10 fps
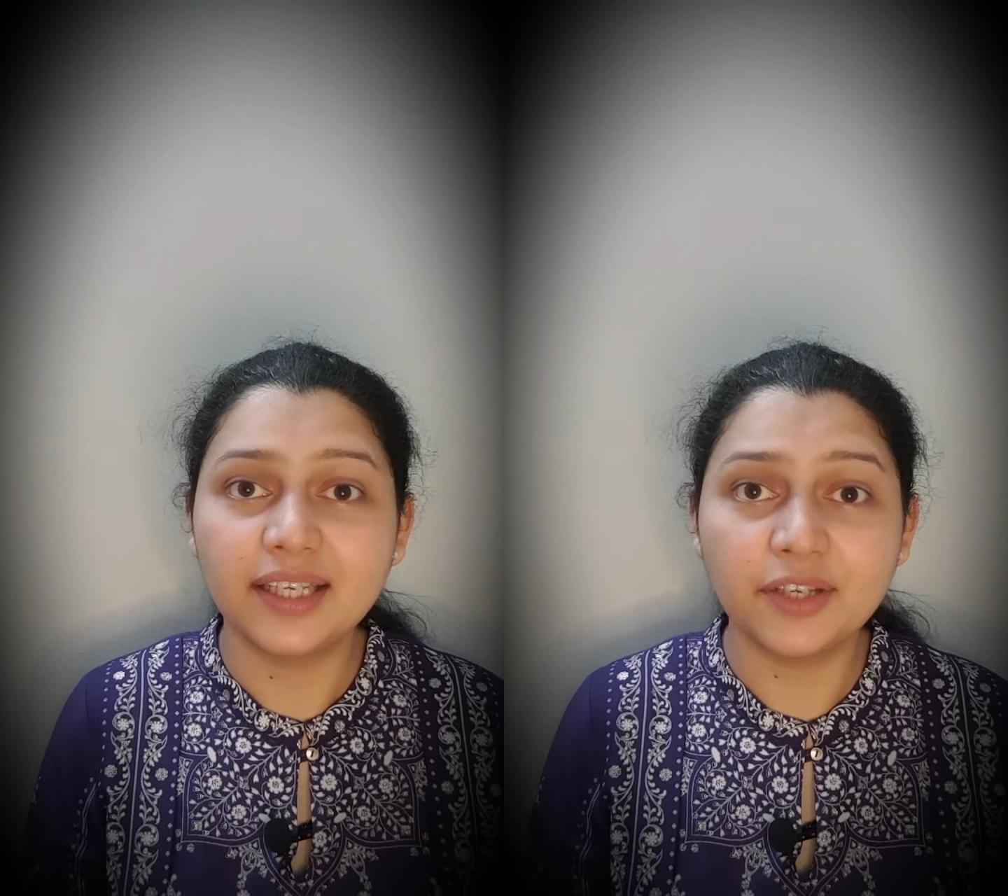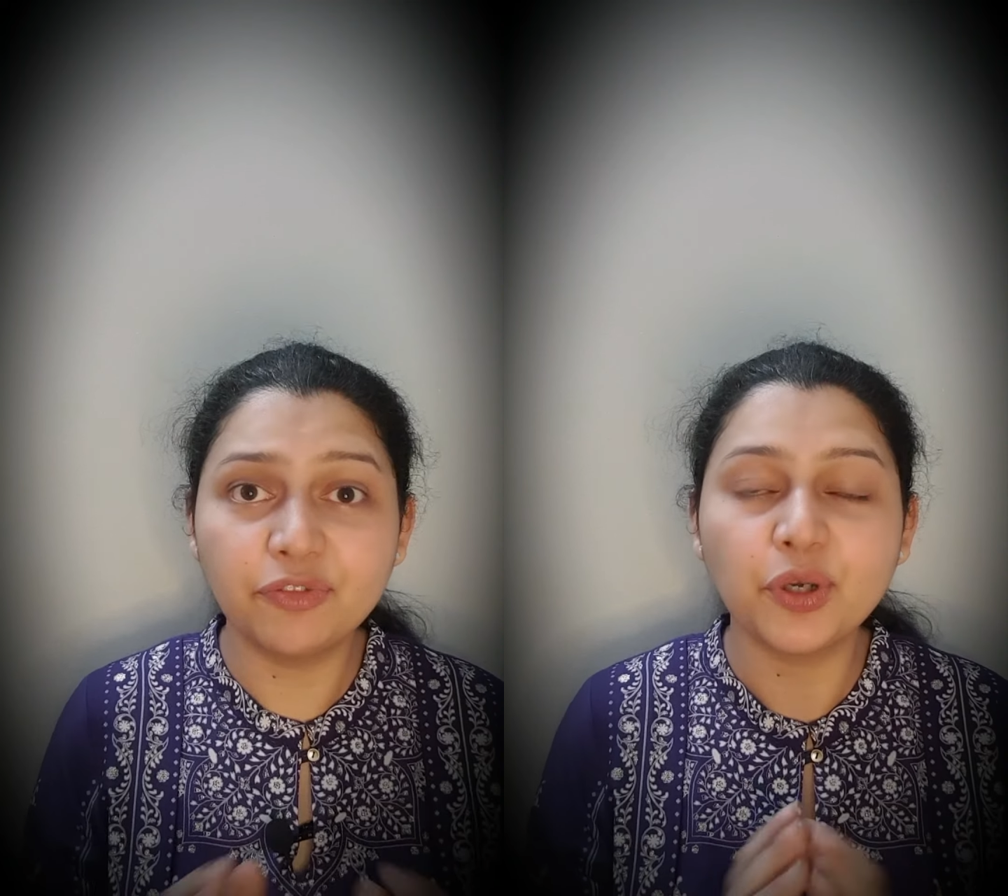
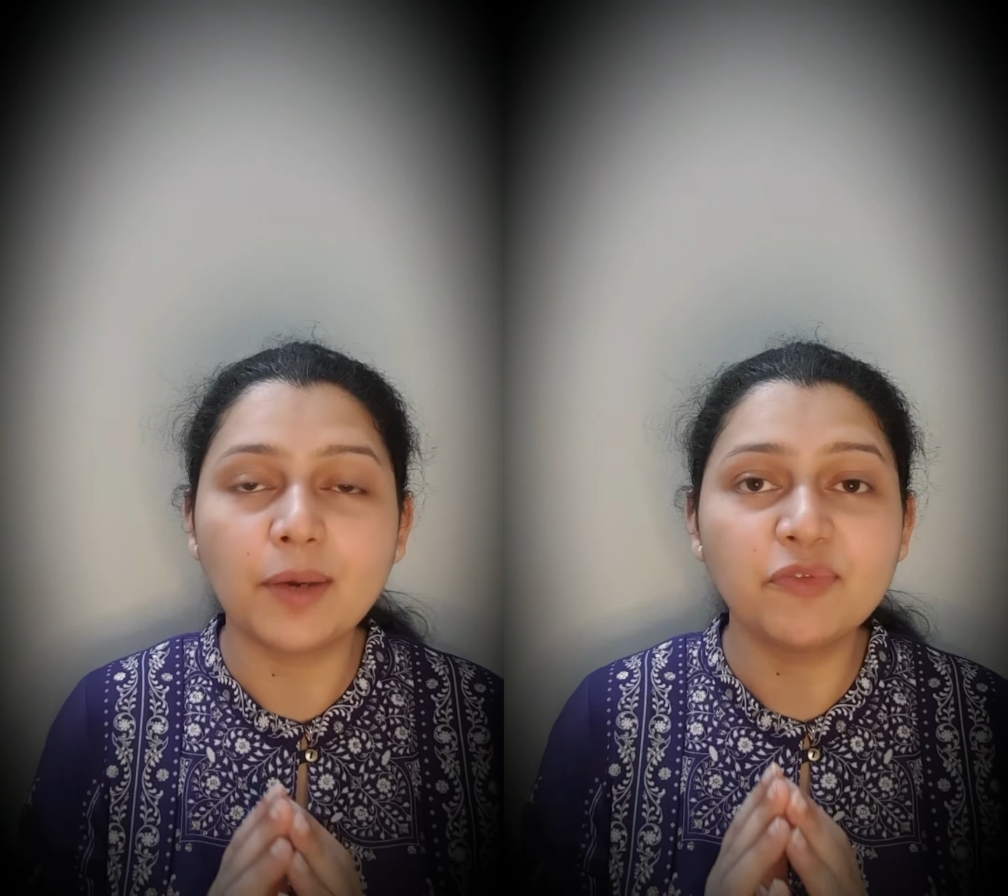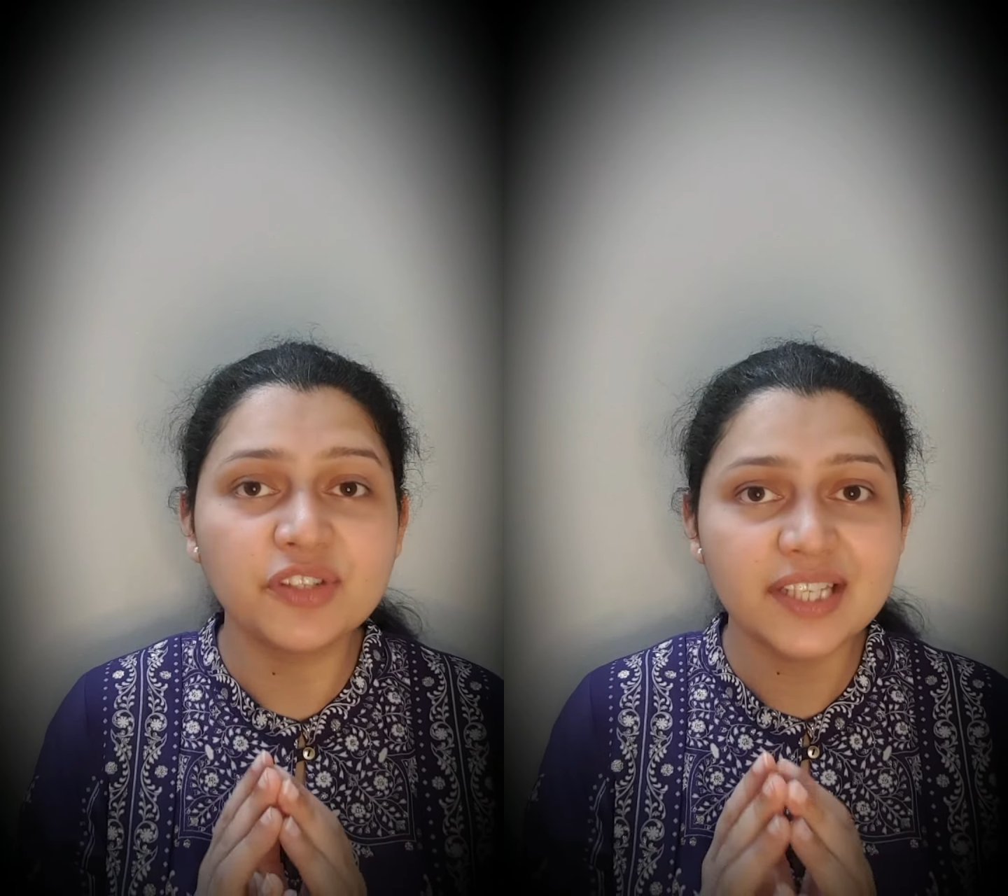If you
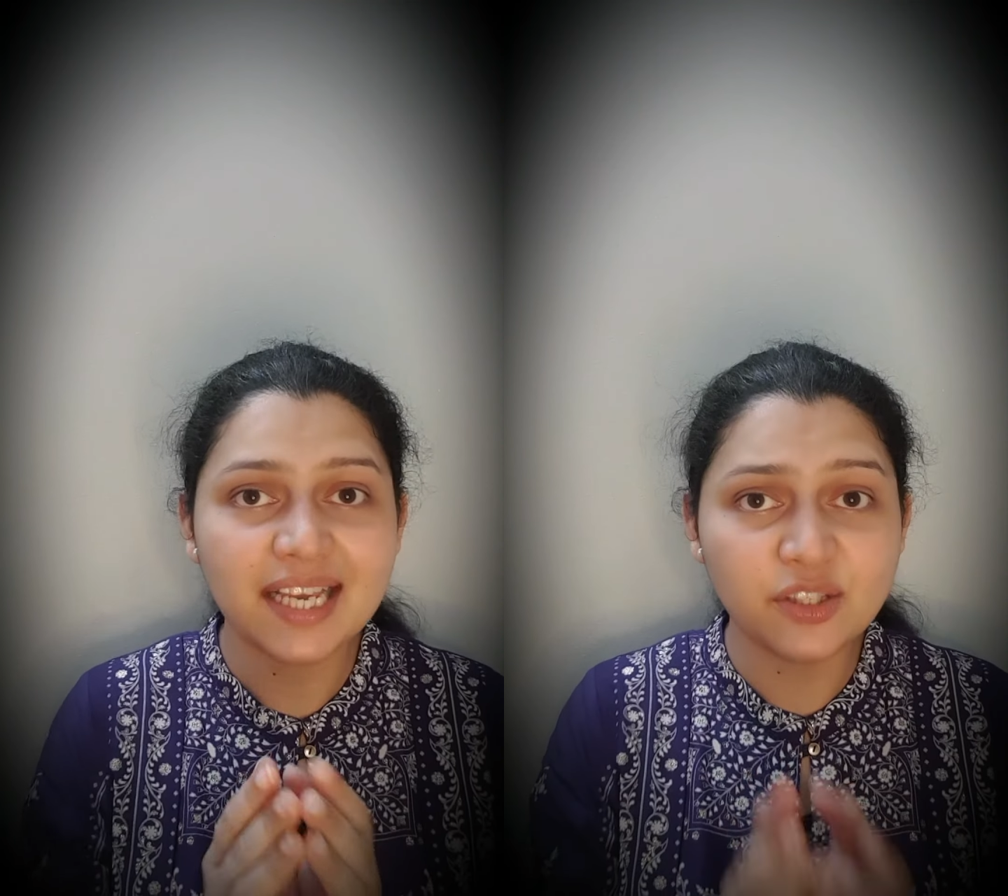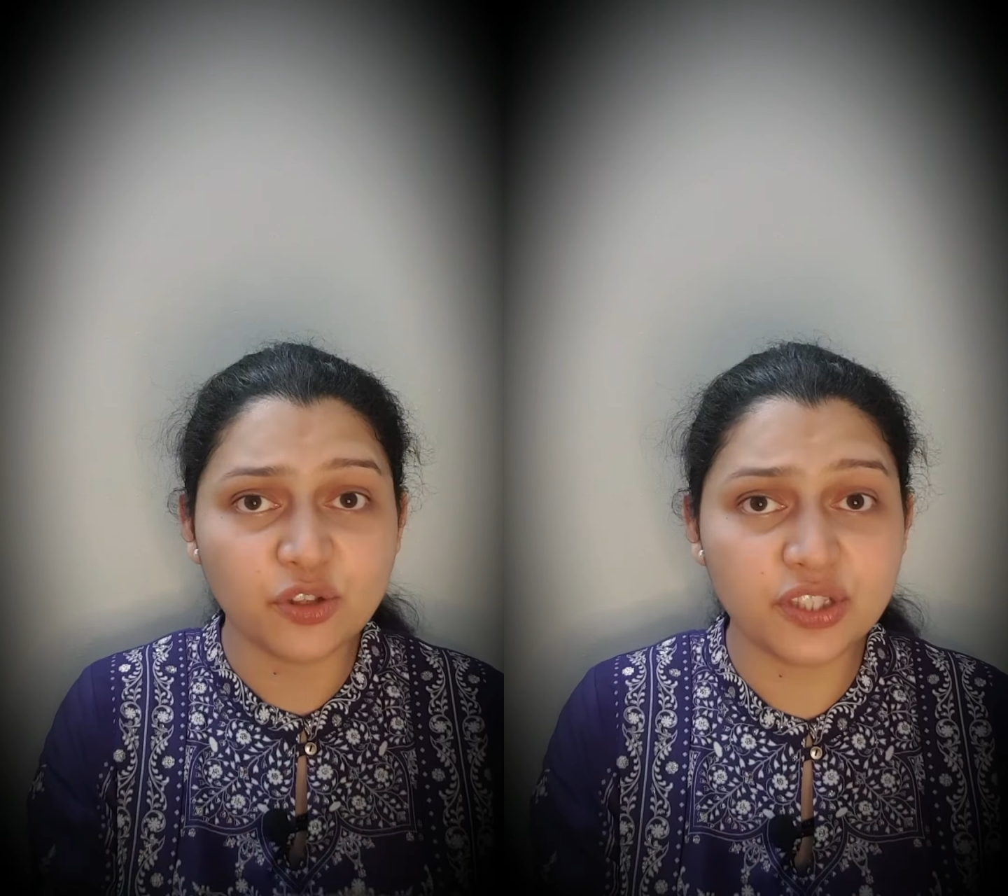
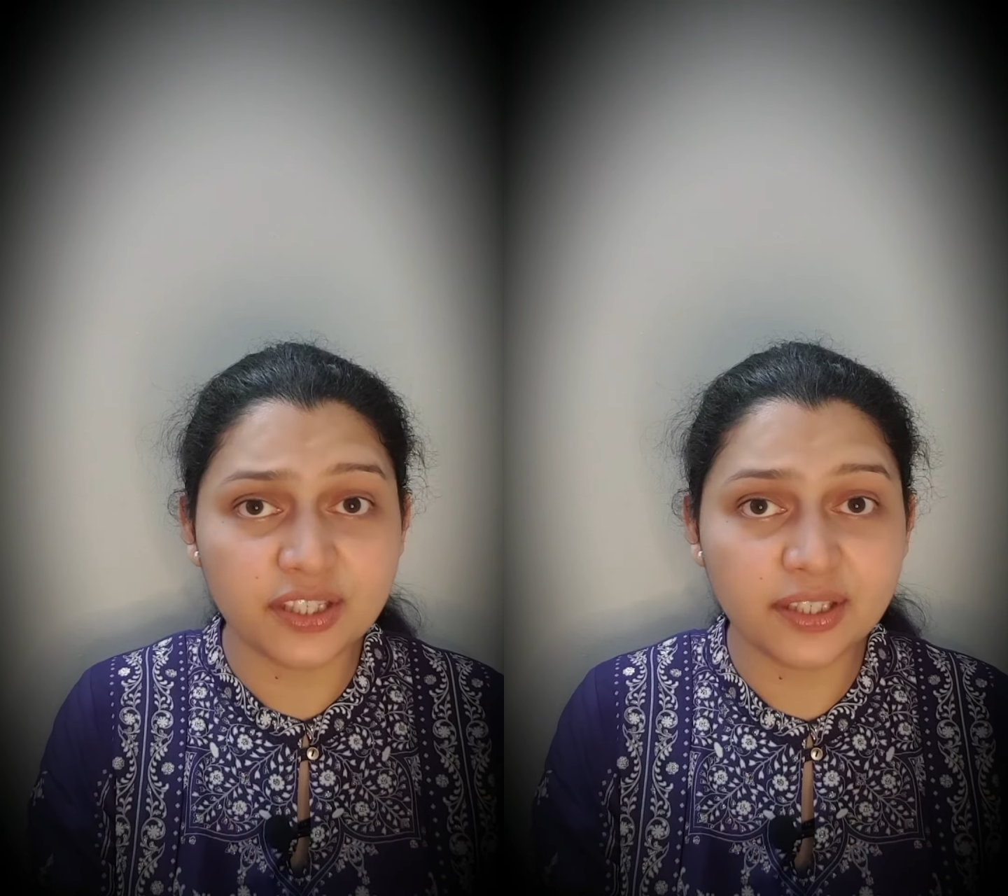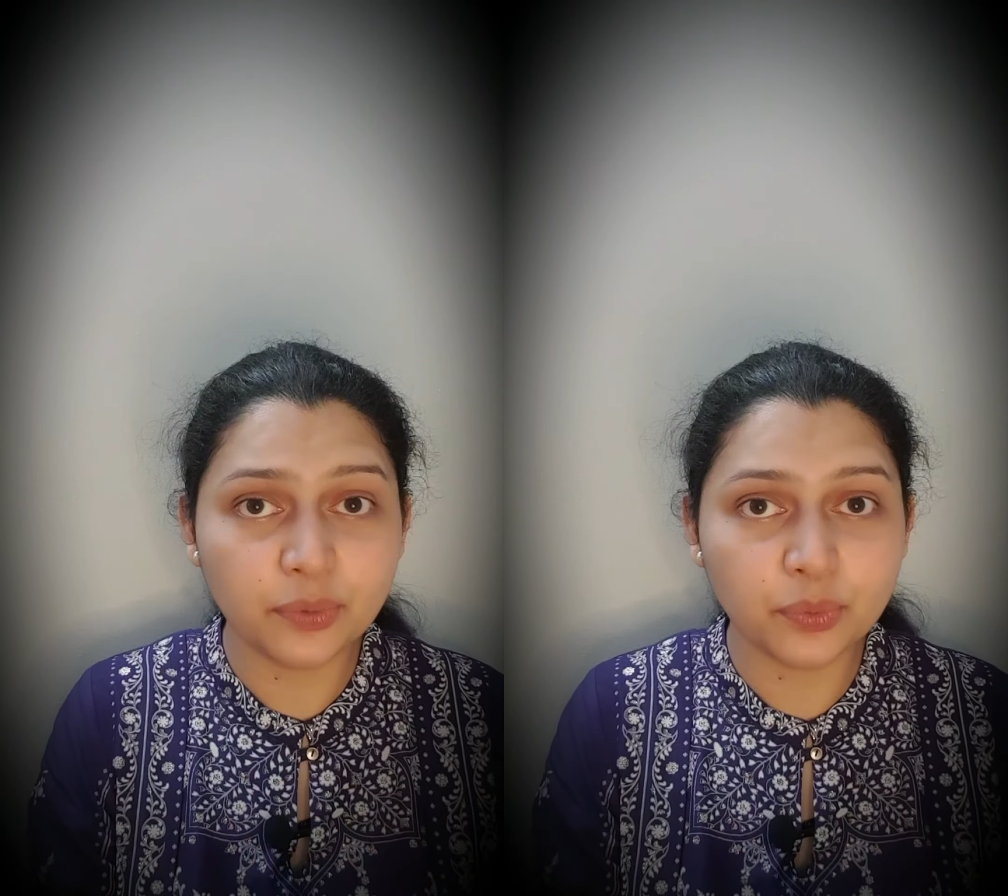emphasize on
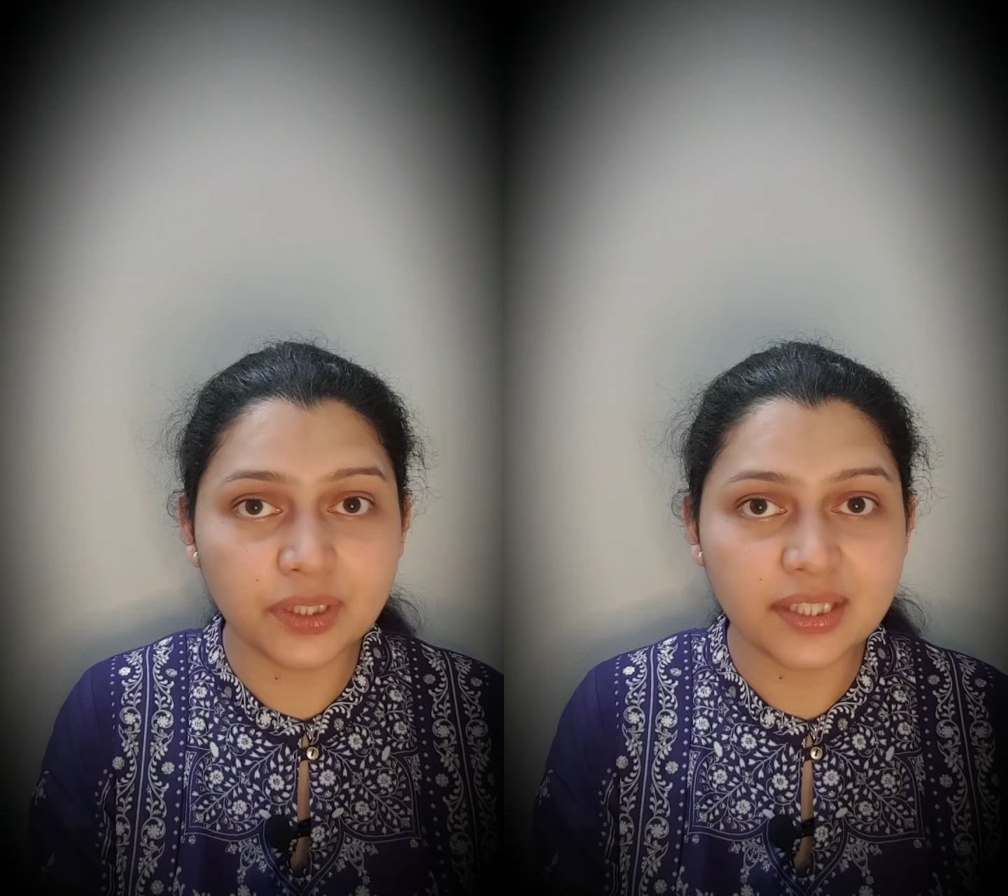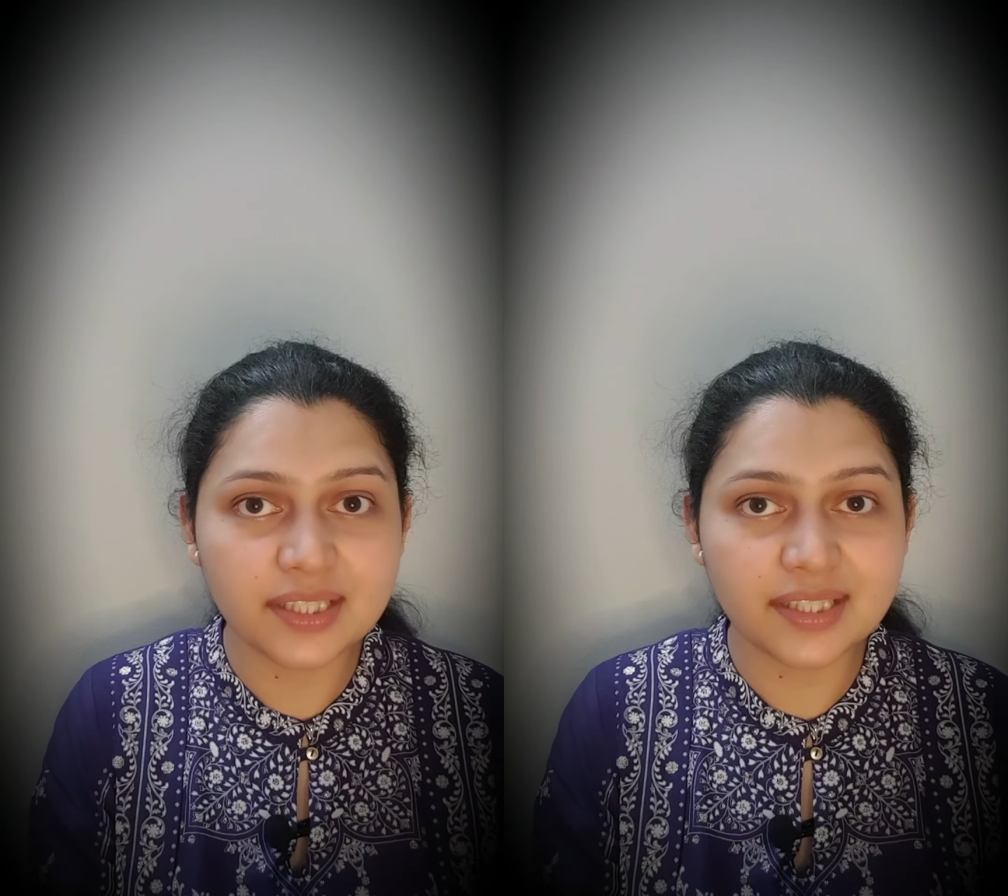certain
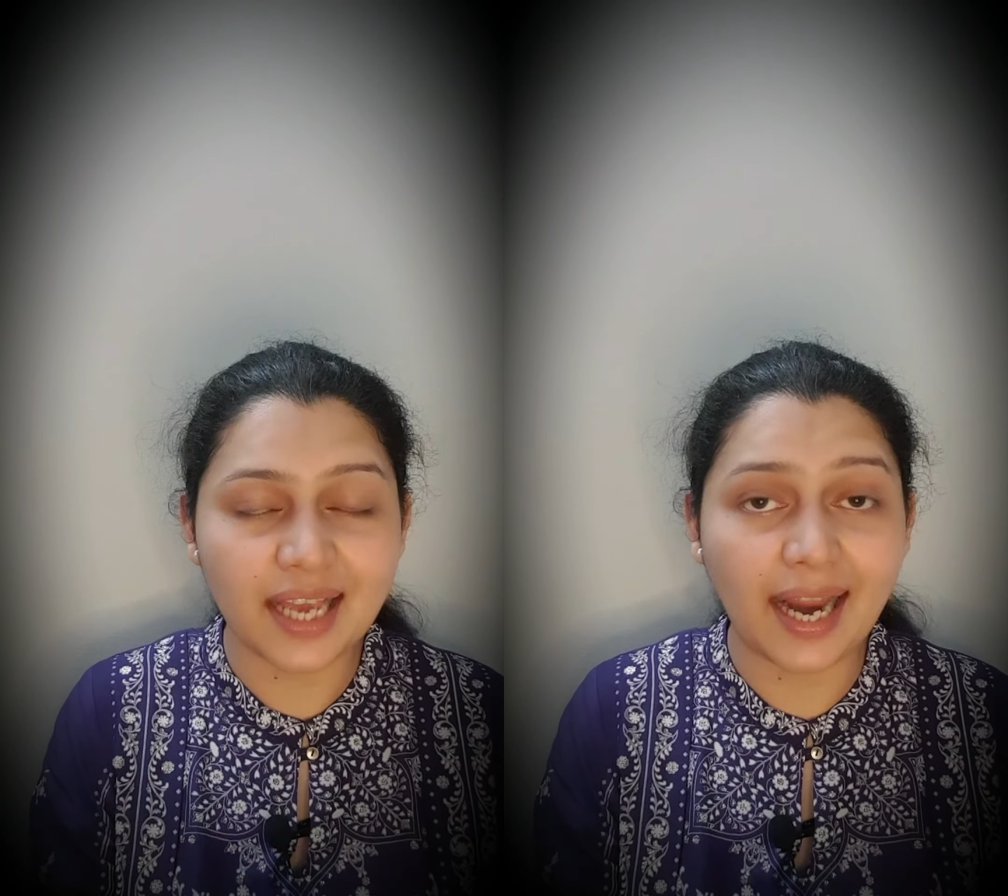words,